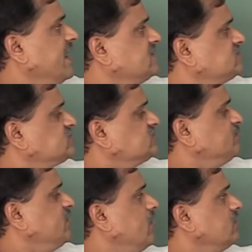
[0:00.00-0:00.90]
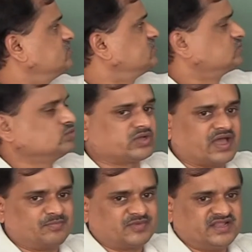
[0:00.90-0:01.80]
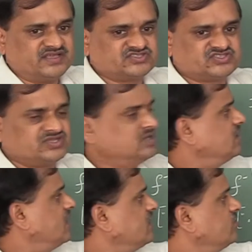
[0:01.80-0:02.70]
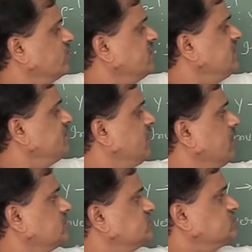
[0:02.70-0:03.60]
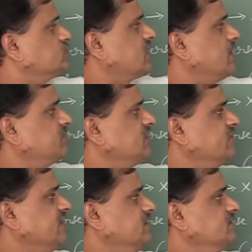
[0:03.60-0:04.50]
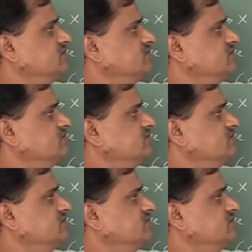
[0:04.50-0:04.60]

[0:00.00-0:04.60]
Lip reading: X belongs to capital X and Y belongs to capital Y.